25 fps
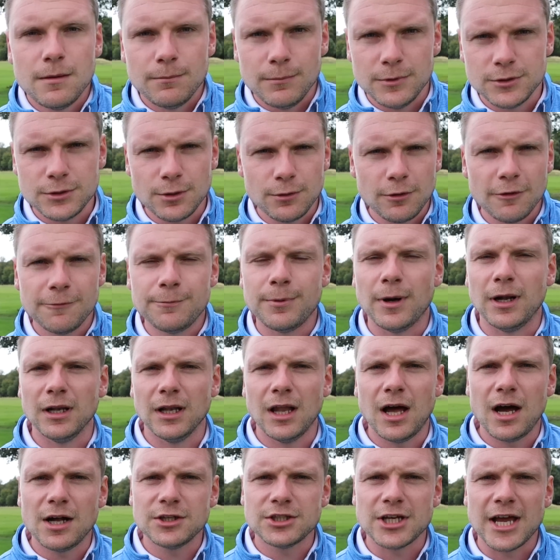Mizuno have put a
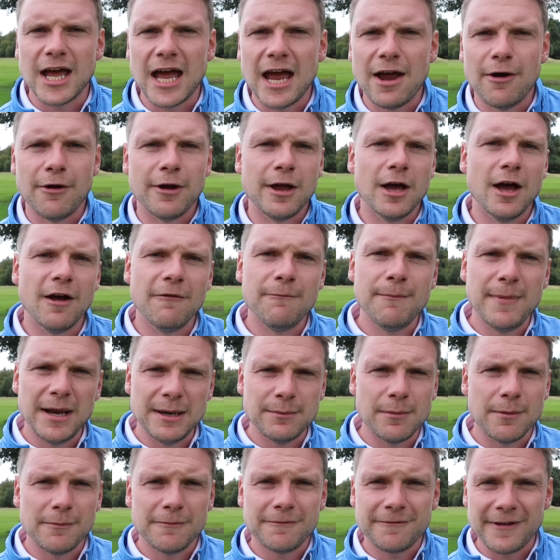larger area of
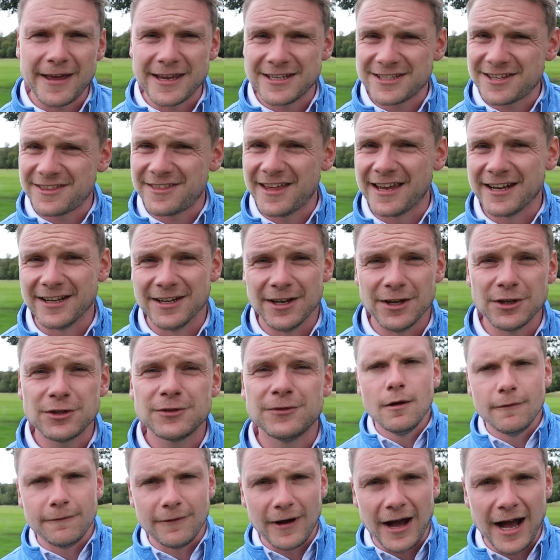minimum face thickness
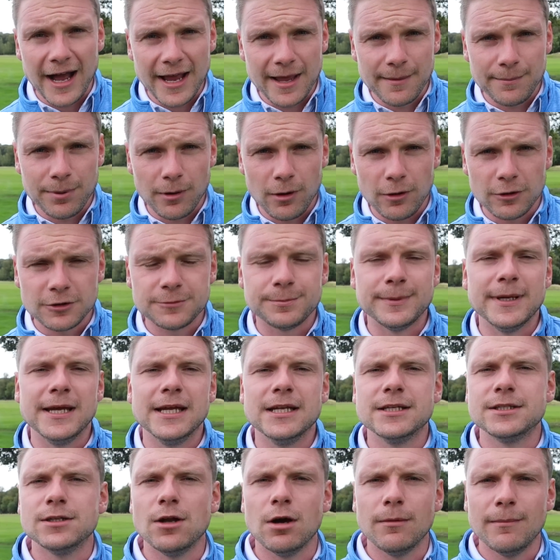for higher ball
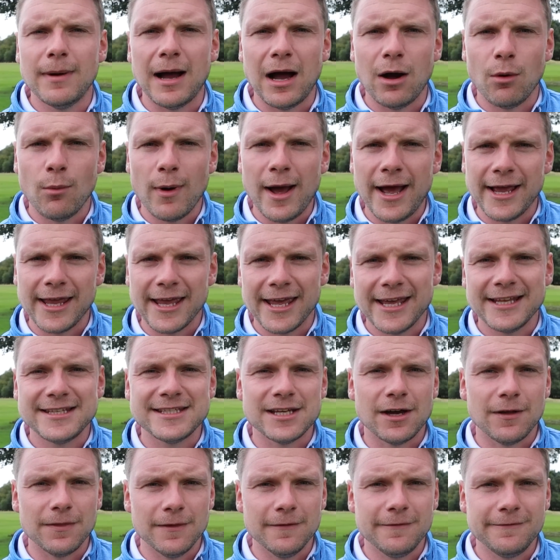speeds no matter where you
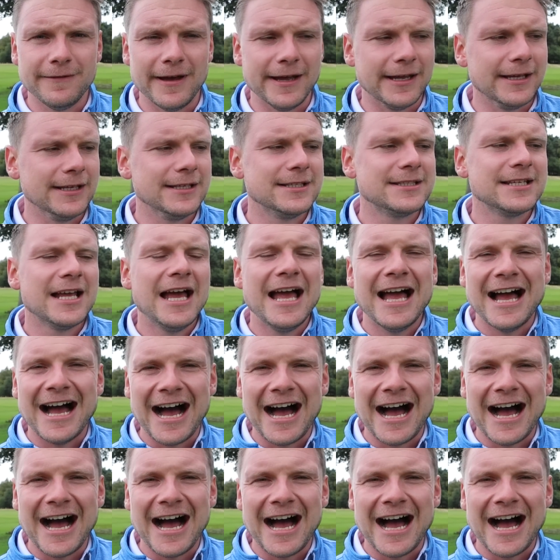hit it on the face.